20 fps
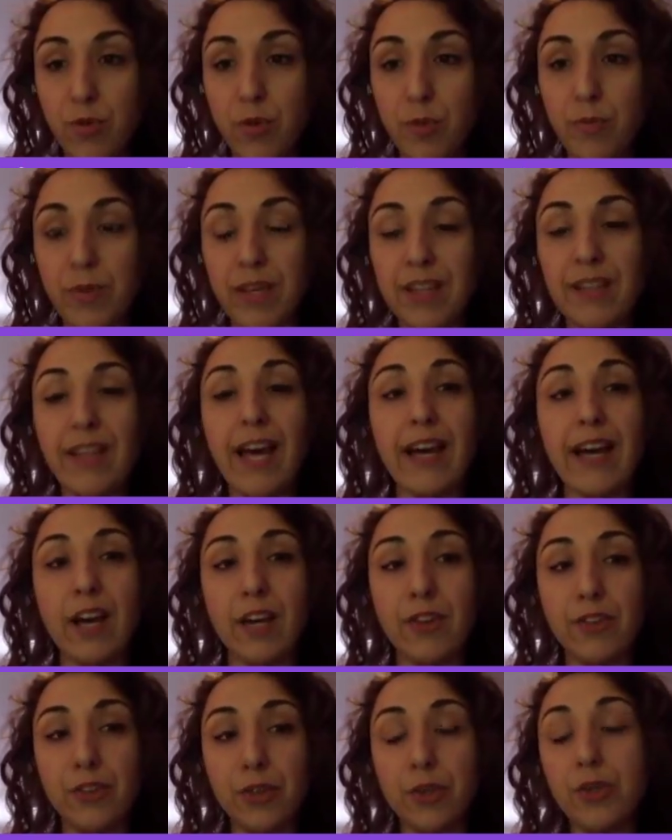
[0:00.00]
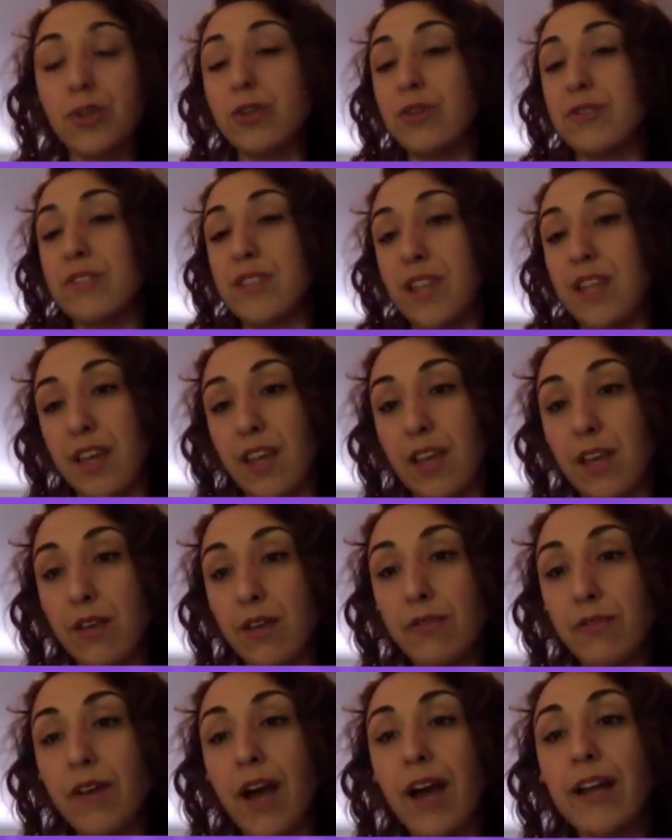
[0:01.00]
will be like a New Year's
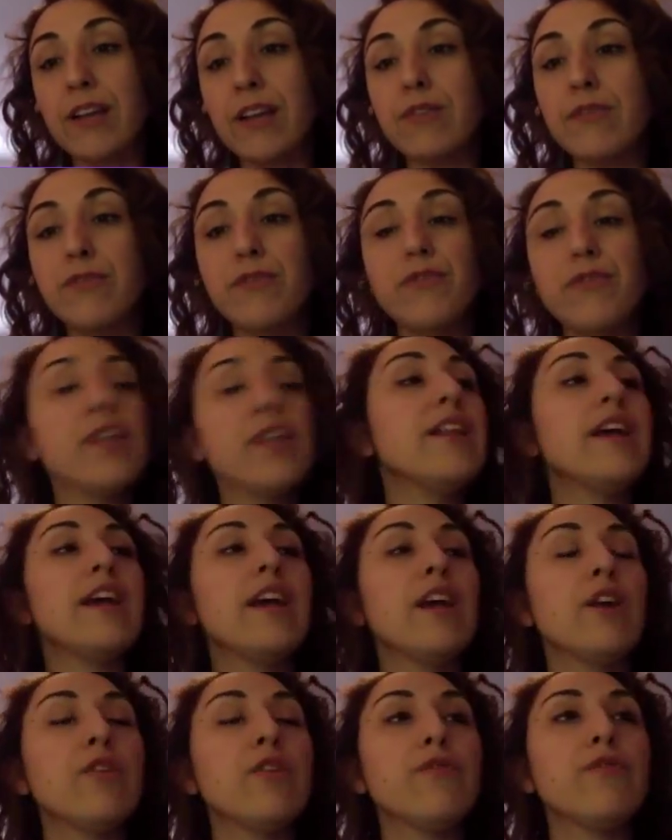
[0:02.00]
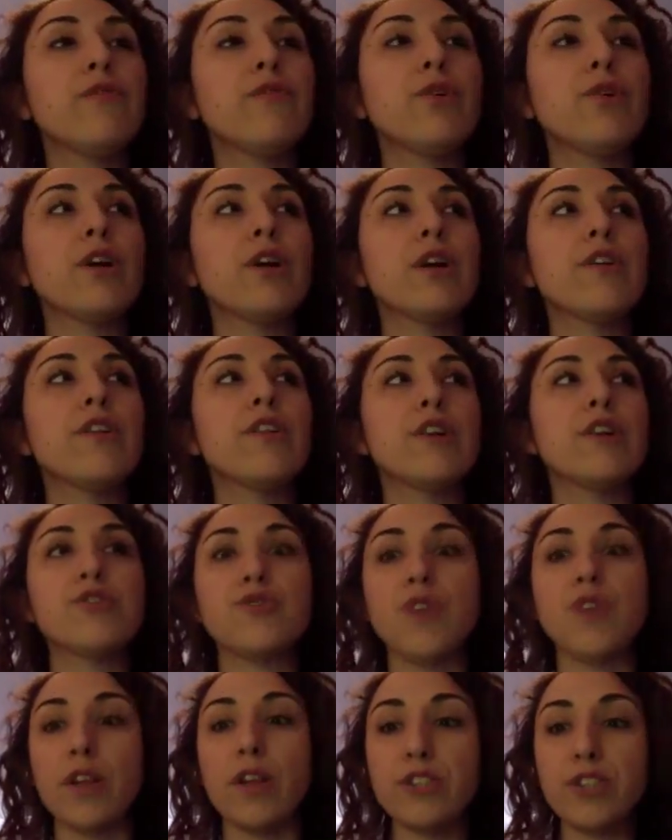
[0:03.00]
Eve kind of feeling for the
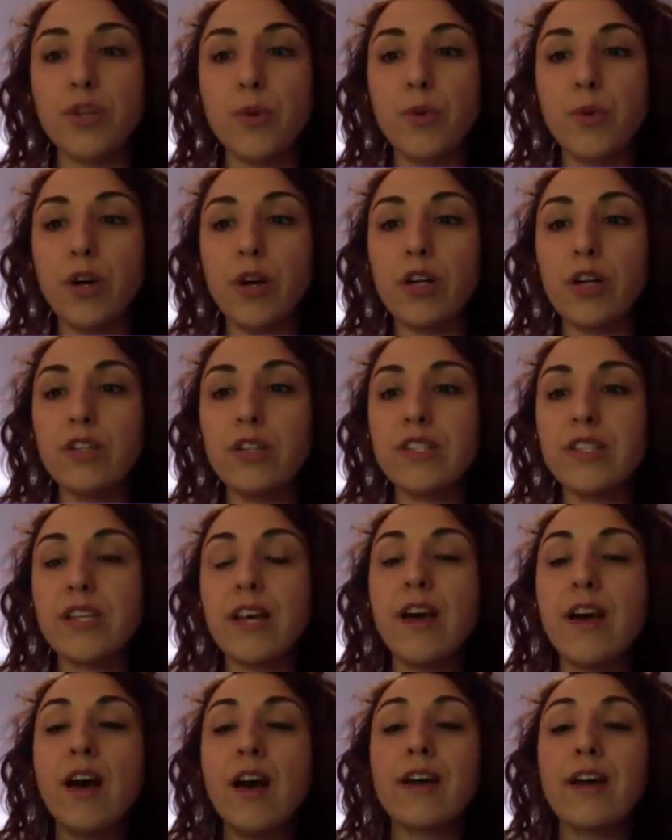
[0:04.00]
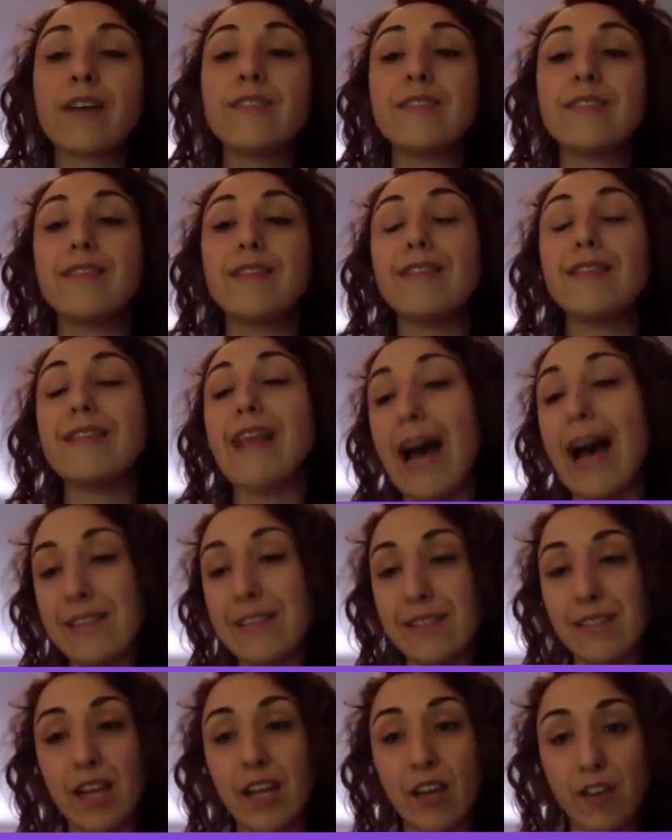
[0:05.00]
astrology world because it's the
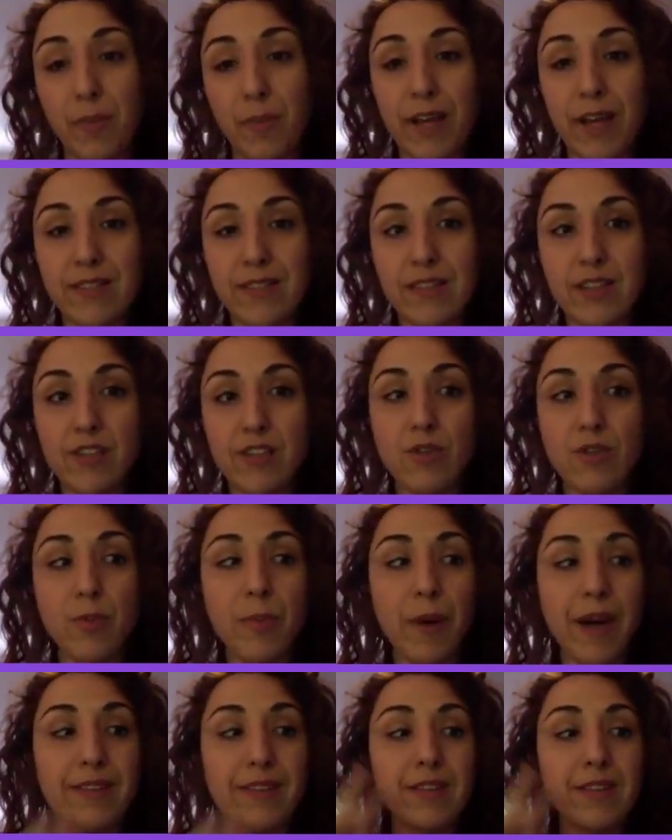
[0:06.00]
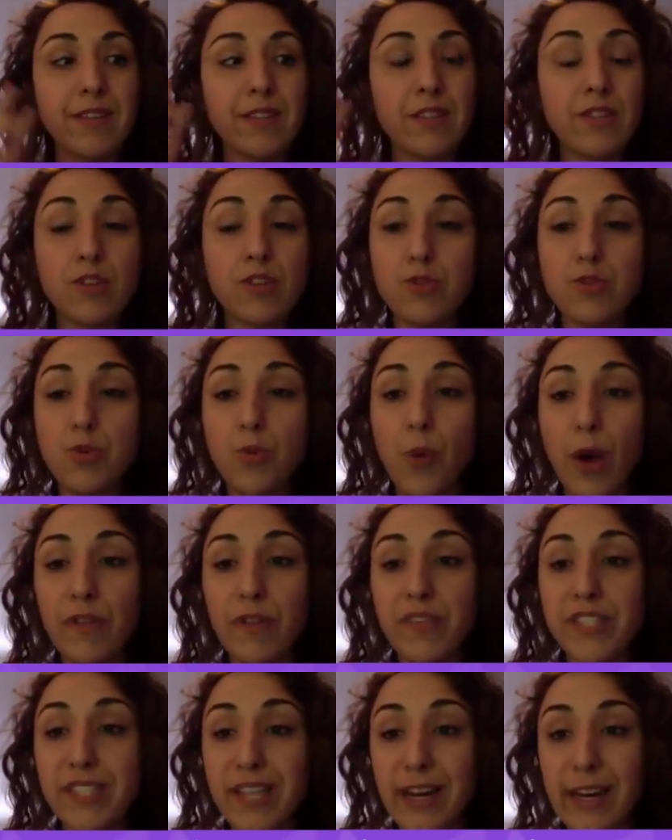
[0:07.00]
last day of Pisces. So Pisces is the
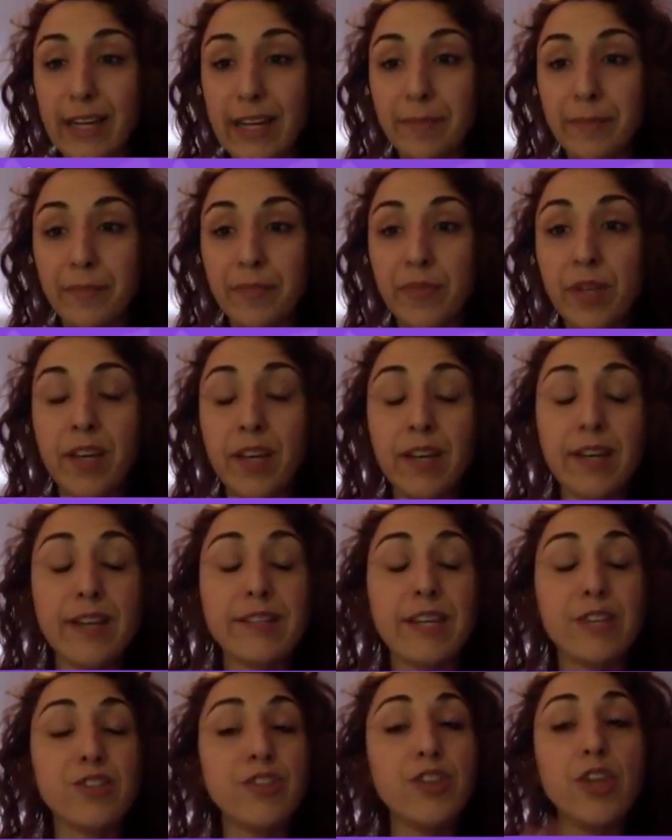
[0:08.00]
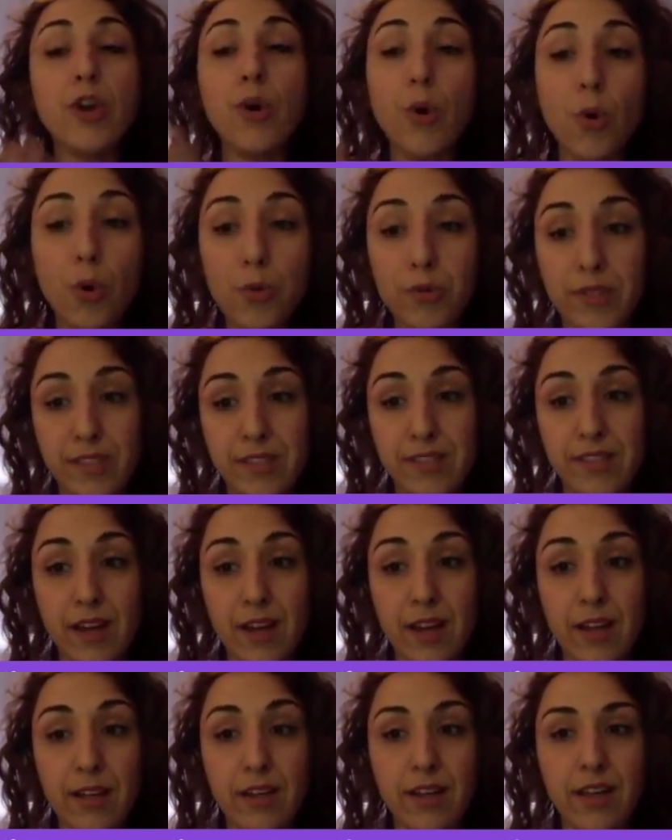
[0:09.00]
12th sign. It's actually the oldest
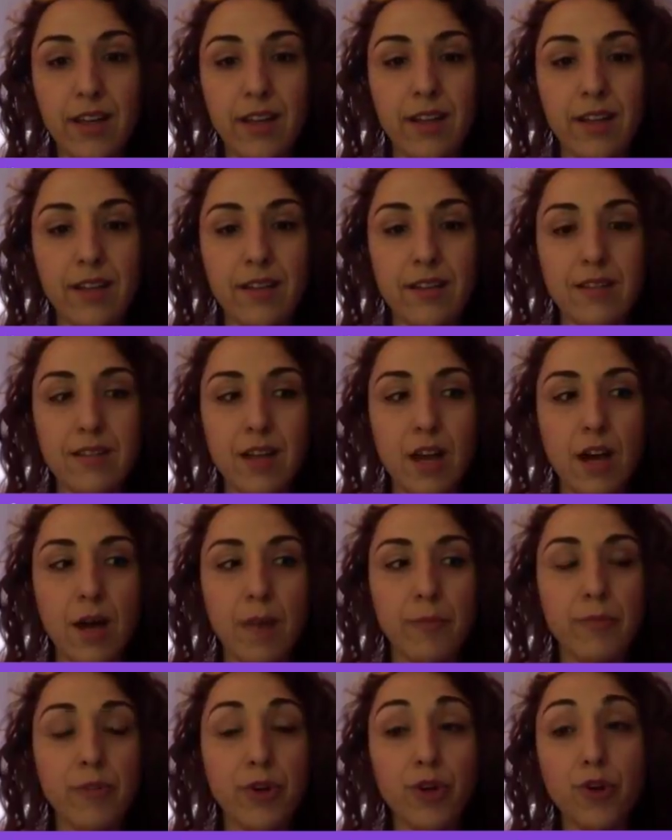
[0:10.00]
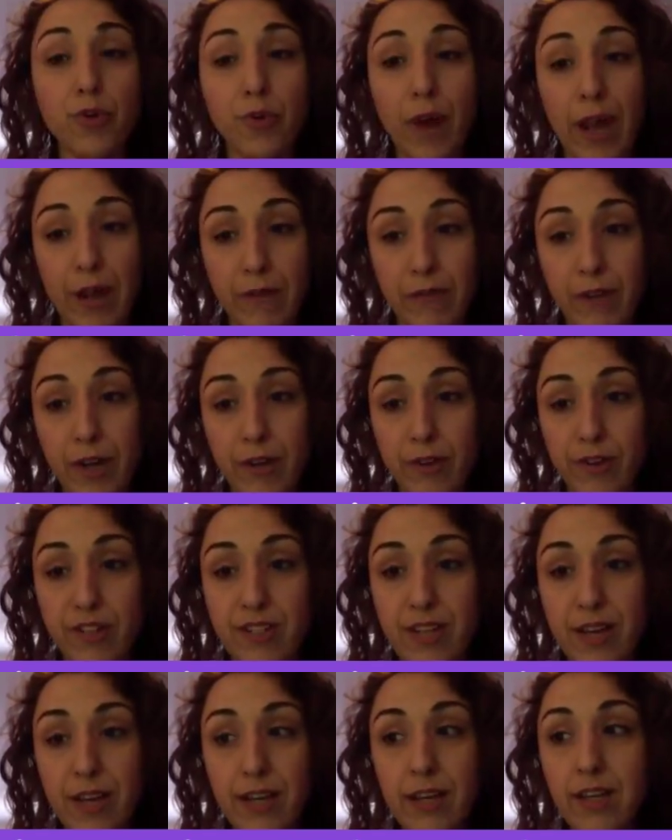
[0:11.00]
sign. It is the grandfather
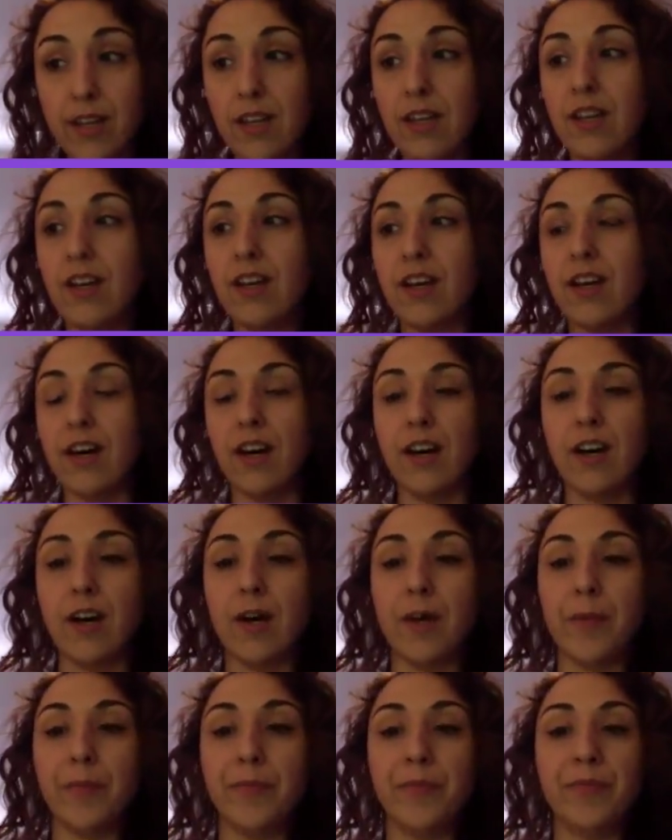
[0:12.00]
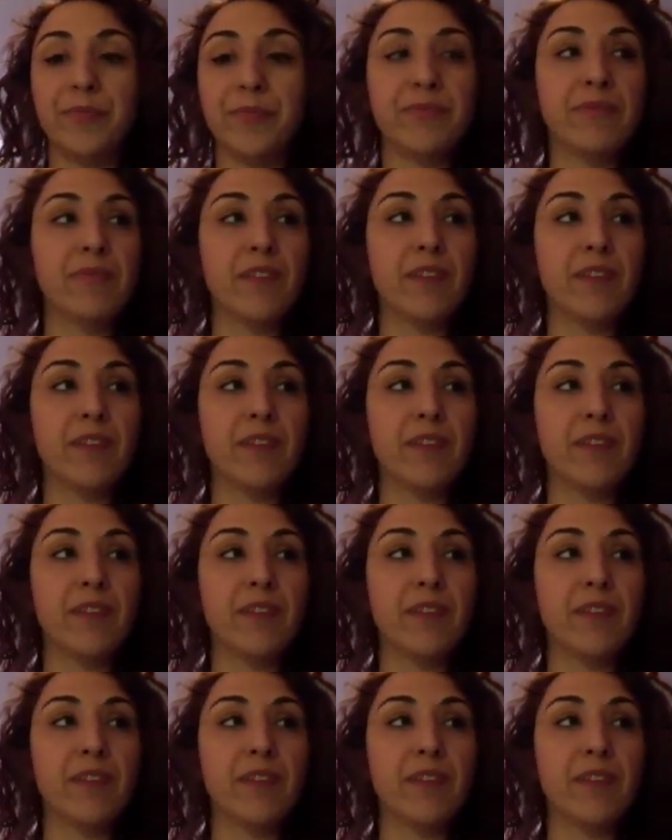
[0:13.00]
sign. I